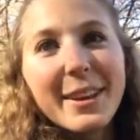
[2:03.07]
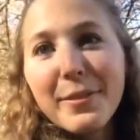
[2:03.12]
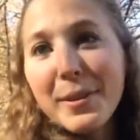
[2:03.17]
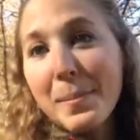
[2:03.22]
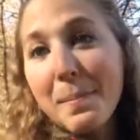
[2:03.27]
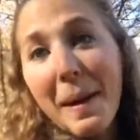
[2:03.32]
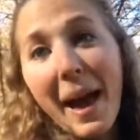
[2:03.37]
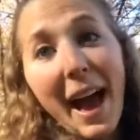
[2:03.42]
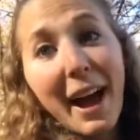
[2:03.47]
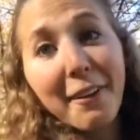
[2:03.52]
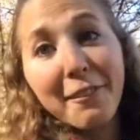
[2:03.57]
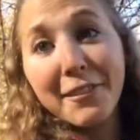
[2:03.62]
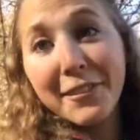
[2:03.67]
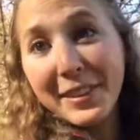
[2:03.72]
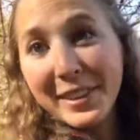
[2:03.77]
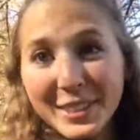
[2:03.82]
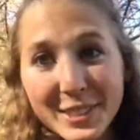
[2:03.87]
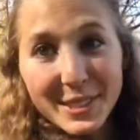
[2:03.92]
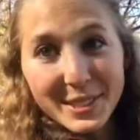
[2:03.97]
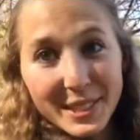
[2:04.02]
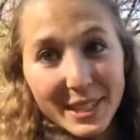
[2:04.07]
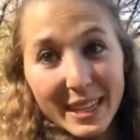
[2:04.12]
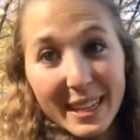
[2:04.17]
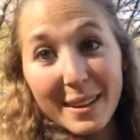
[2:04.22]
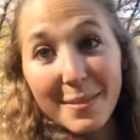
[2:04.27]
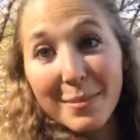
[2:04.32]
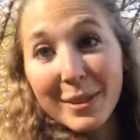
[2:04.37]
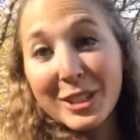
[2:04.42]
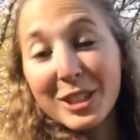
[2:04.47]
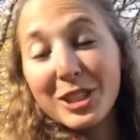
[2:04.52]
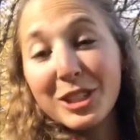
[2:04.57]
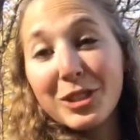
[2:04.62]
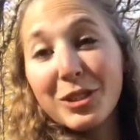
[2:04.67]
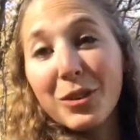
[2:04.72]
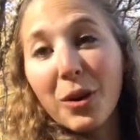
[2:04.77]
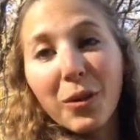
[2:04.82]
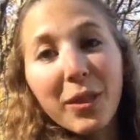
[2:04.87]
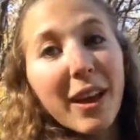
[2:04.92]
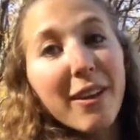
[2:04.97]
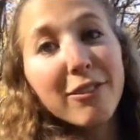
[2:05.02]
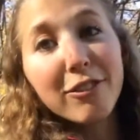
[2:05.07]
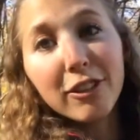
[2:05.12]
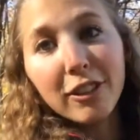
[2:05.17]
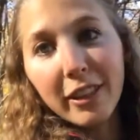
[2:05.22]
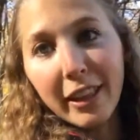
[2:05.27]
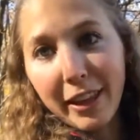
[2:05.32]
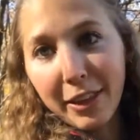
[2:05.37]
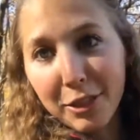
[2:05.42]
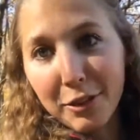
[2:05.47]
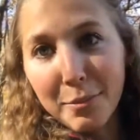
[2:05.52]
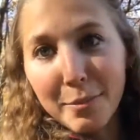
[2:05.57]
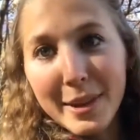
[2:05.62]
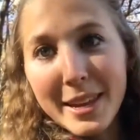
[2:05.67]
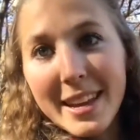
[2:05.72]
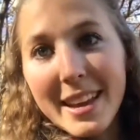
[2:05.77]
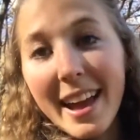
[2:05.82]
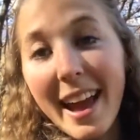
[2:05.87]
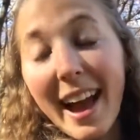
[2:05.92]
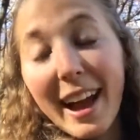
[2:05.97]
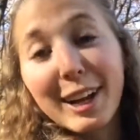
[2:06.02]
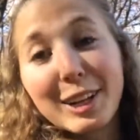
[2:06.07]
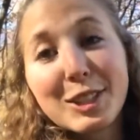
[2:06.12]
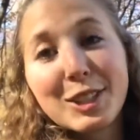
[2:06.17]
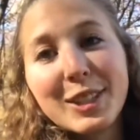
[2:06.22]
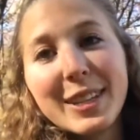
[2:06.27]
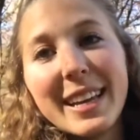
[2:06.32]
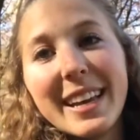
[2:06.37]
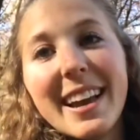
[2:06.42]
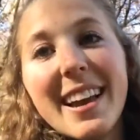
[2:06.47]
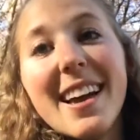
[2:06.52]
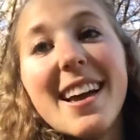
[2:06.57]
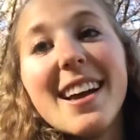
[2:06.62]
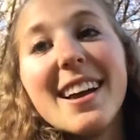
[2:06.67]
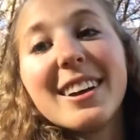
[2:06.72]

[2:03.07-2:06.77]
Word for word: giving back feels good, but did you know that philanthropy actually